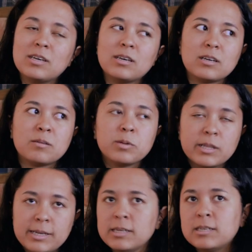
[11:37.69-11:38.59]
like a
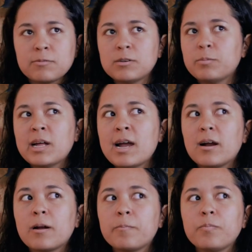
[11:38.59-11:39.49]
completely different
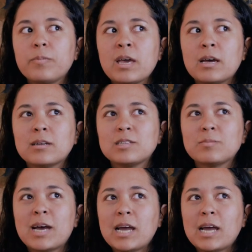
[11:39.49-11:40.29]
player. And my